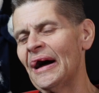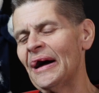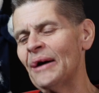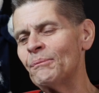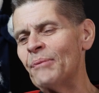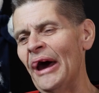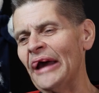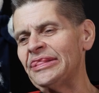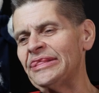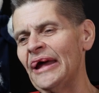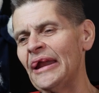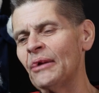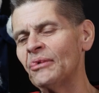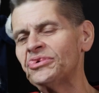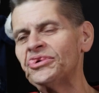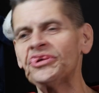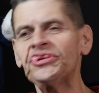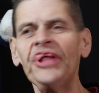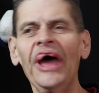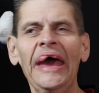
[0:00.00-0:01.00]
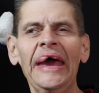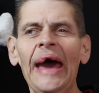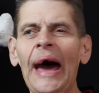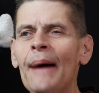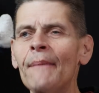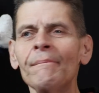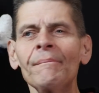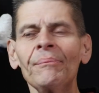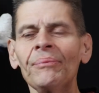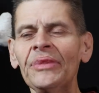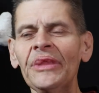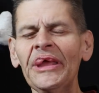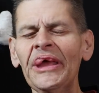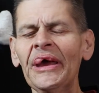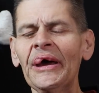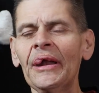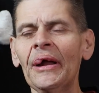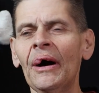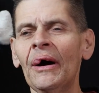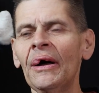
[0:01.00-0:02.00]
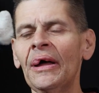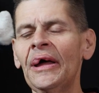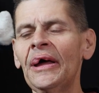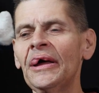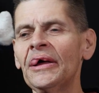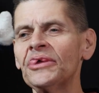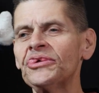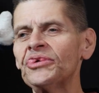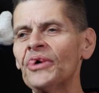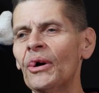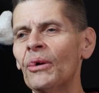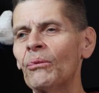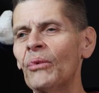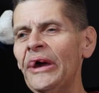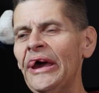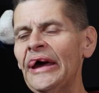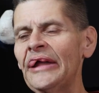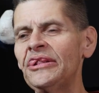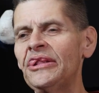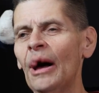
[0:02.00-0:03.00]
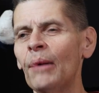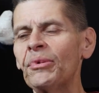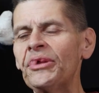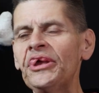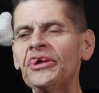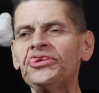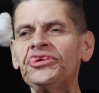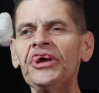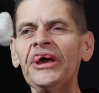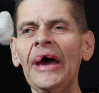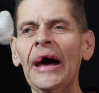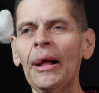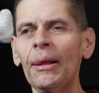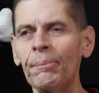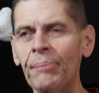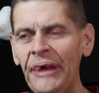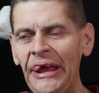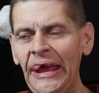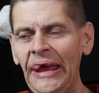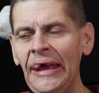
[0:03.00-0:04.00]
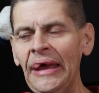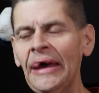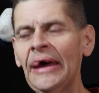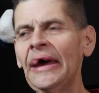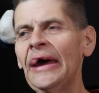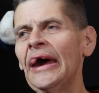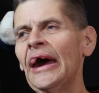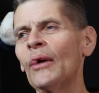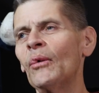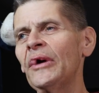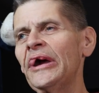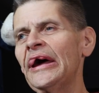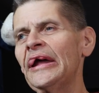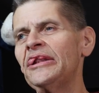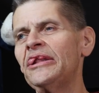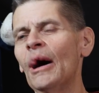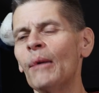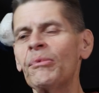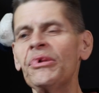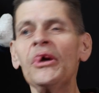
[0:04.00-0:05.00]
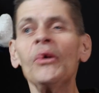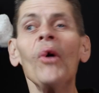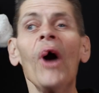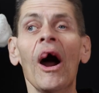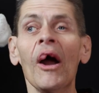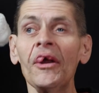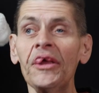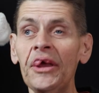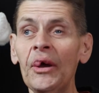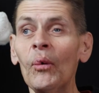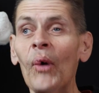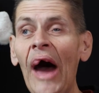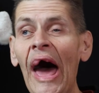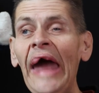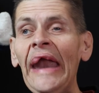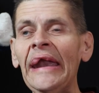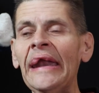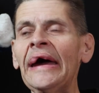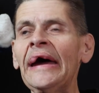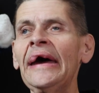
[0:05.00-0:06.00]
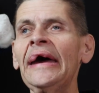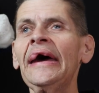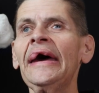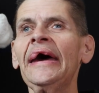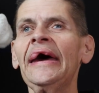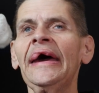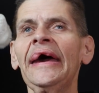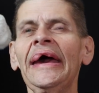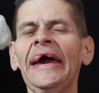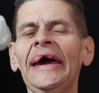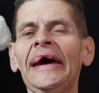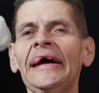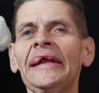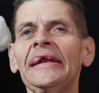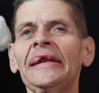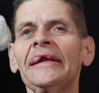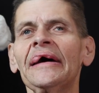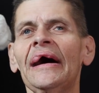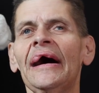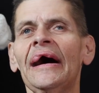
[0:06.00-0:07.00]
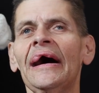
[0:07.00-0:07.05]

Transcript: back then it was just AM, so we had WTLB and we had WRUN. And